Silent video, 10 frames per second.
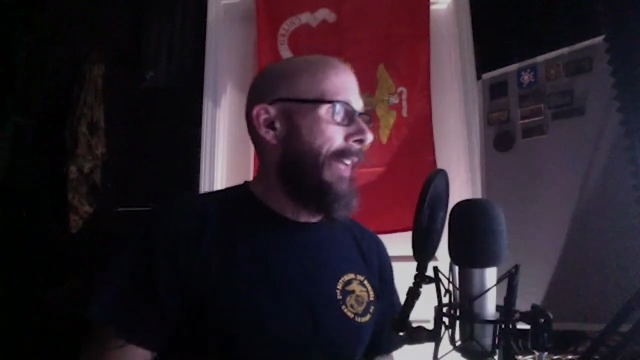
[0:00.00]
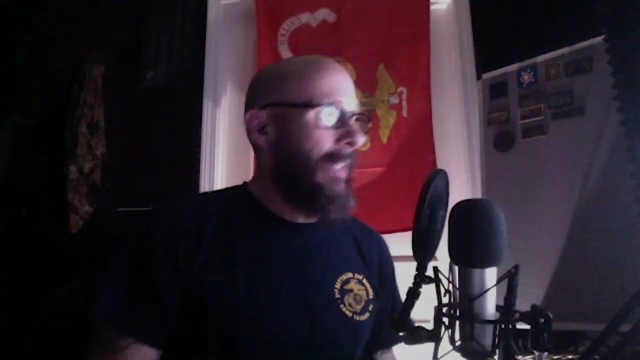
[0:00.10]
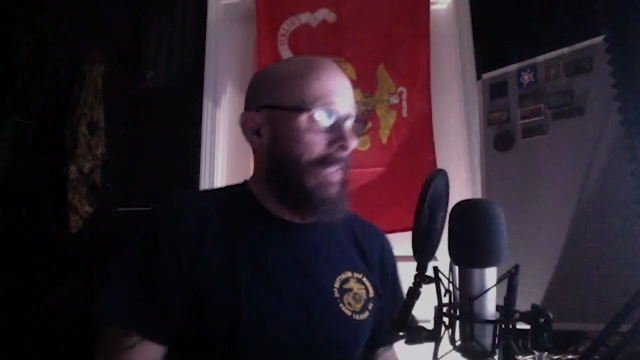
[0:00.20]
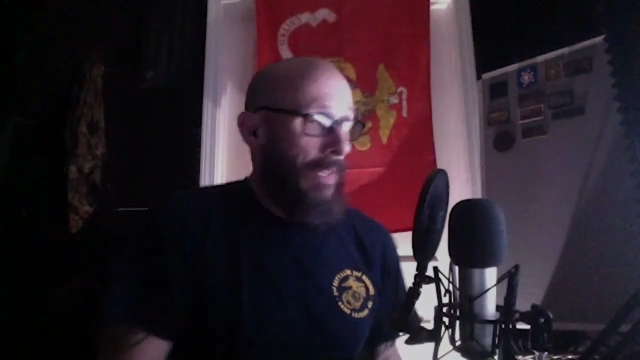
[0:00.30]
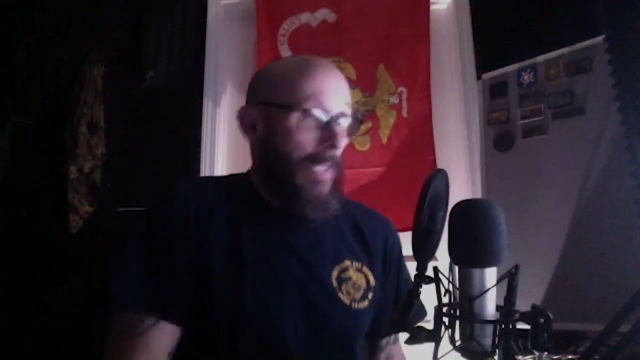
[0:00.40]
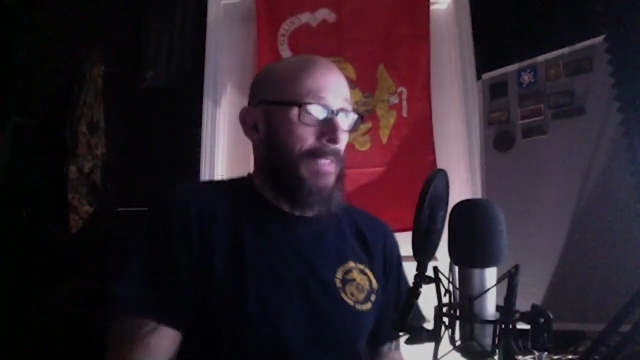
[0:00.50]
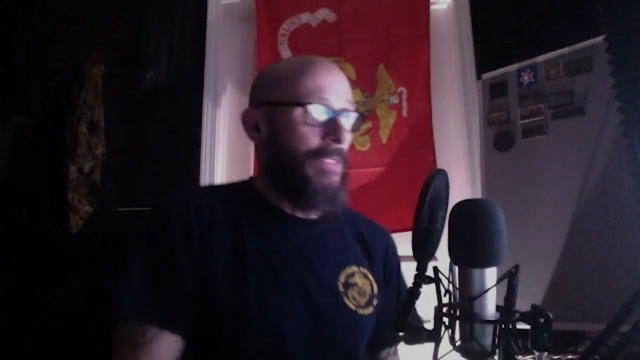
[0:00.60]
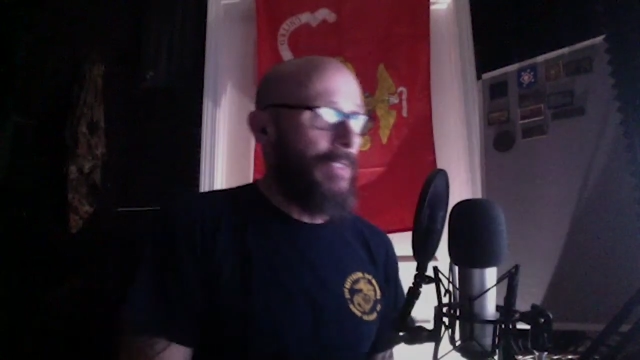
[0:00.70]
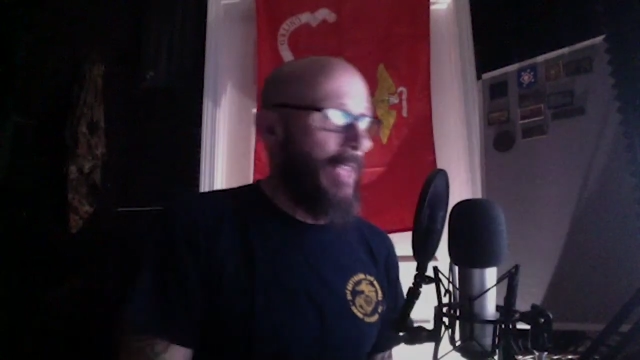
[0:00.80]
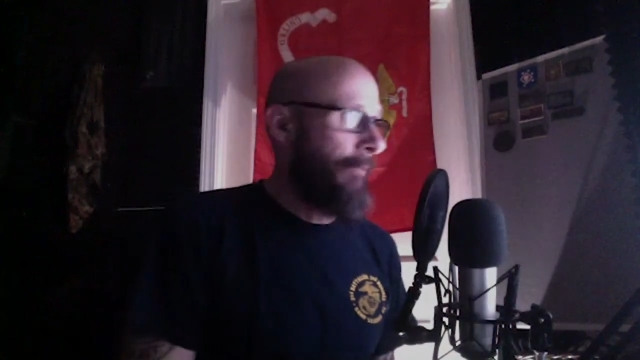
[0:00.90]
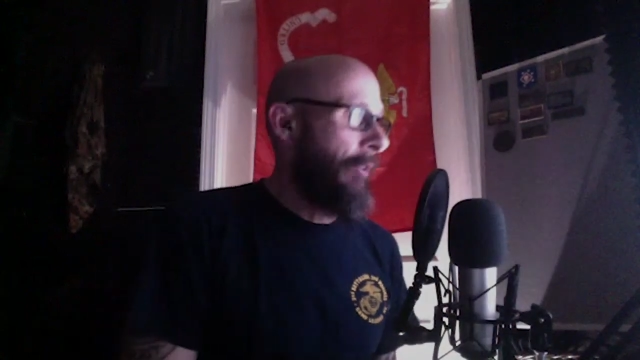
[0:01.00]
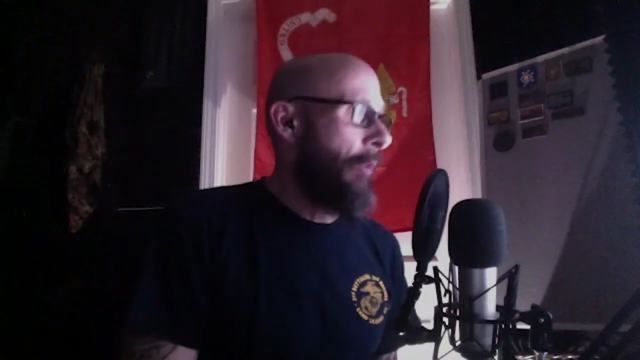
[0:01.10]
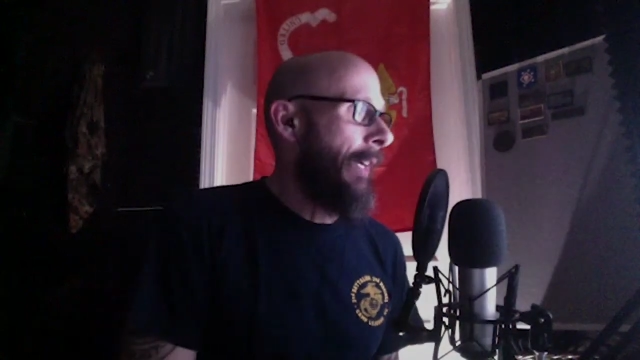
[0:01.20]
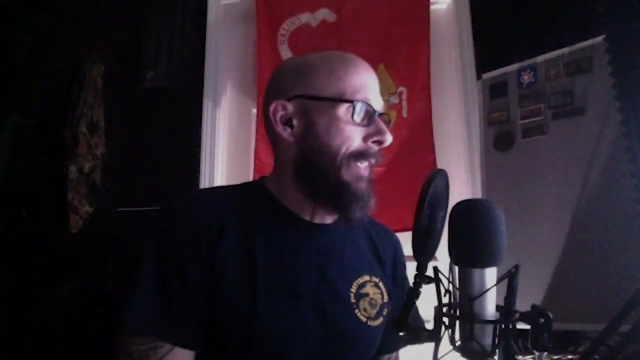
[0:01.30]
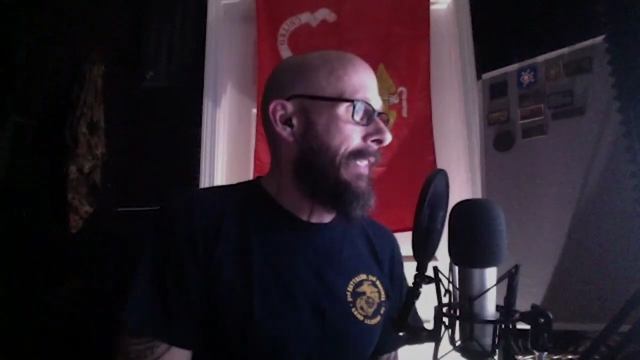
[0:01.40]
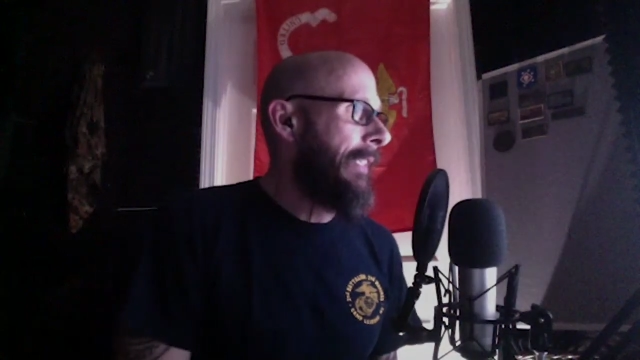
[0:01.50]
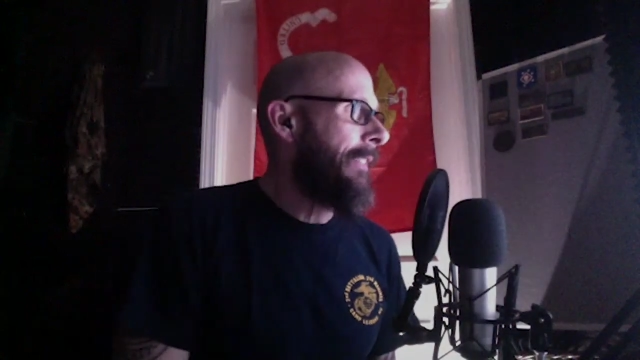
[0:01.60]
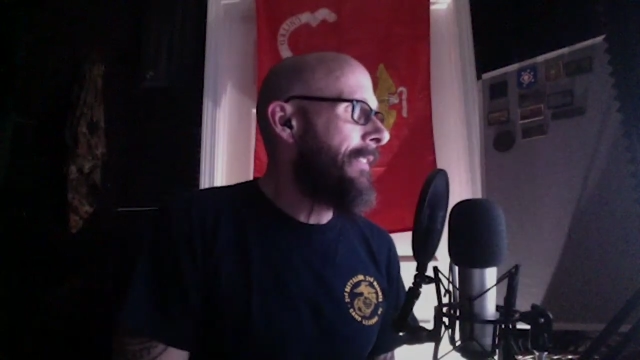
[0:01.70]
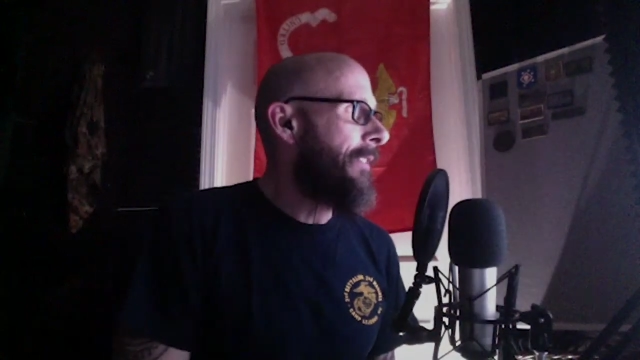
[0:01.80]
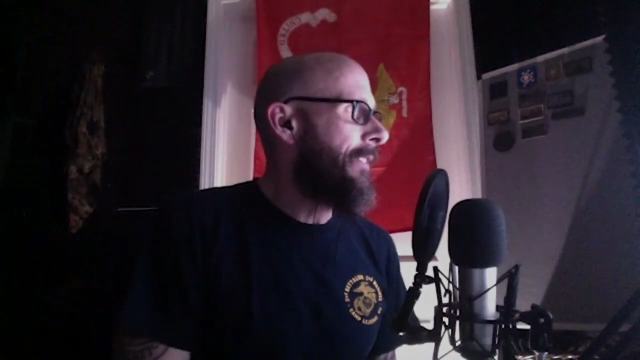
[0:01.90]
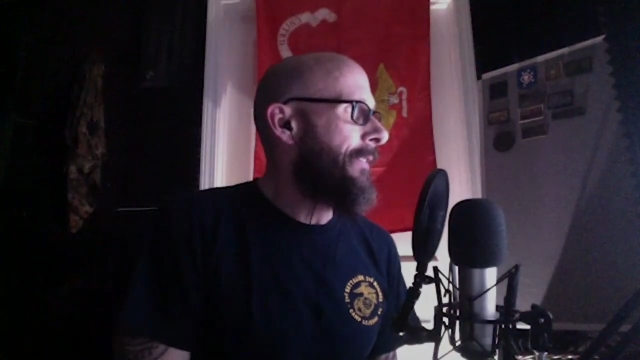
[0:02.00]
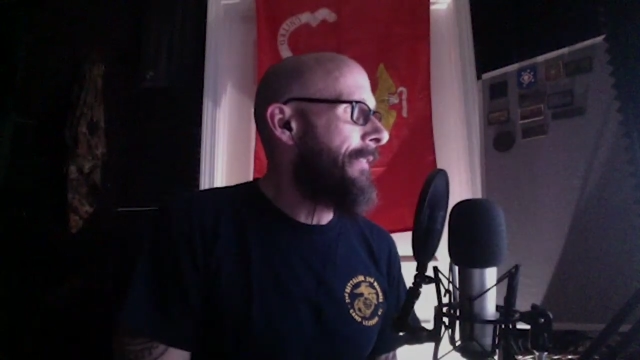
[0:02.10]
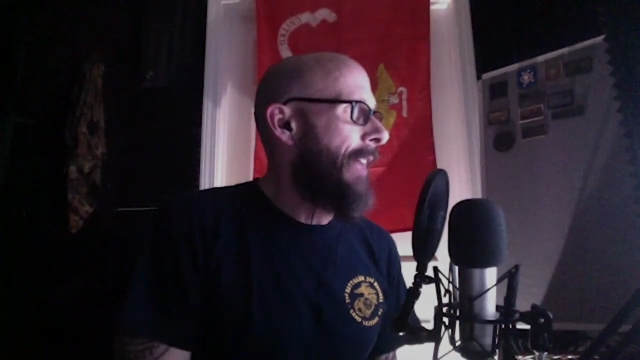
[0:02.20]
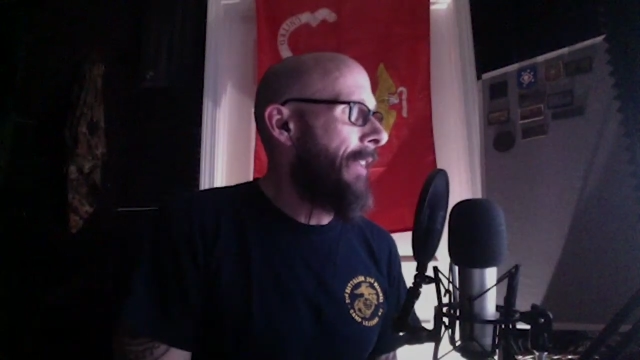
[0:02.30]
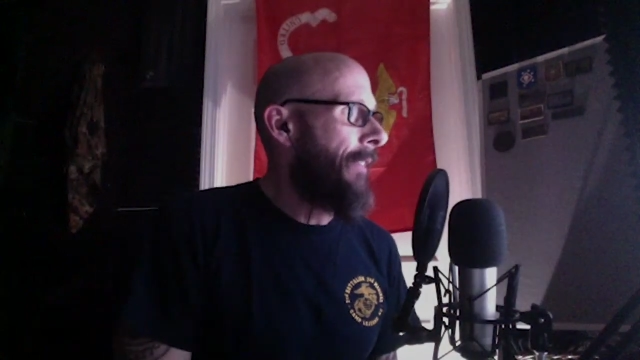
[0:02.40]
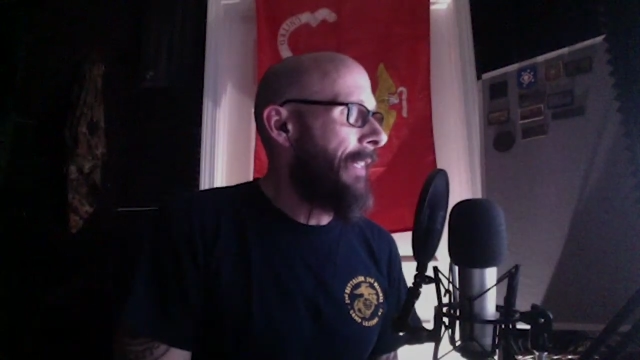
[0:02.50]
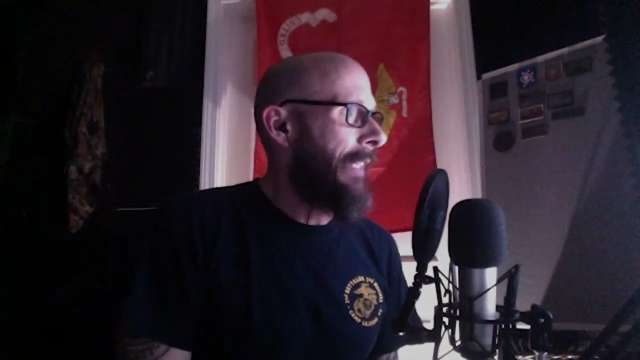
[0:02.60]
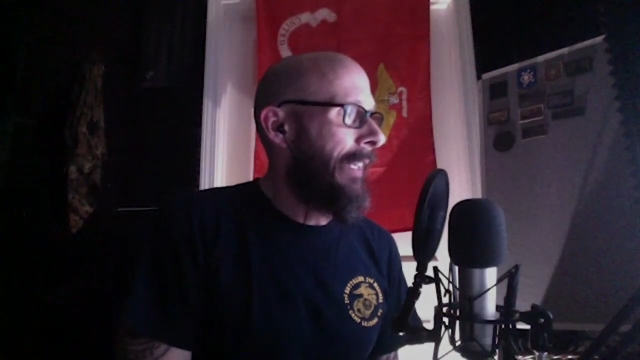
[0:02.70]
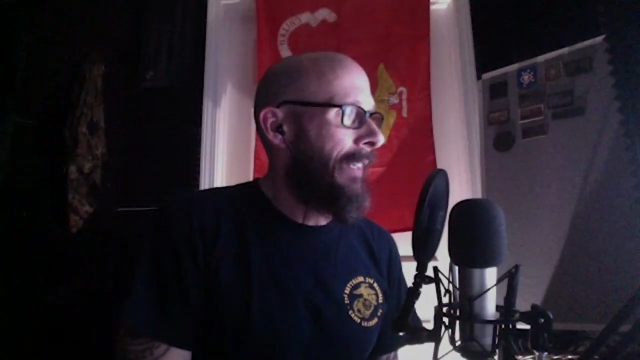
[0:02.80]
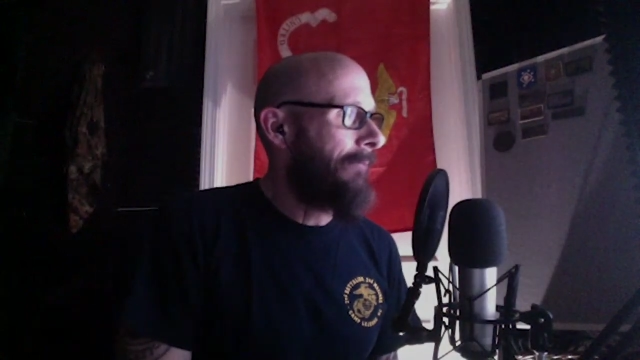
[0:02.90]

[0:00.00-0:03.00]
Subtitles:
I just have no idea. It's just not a thing.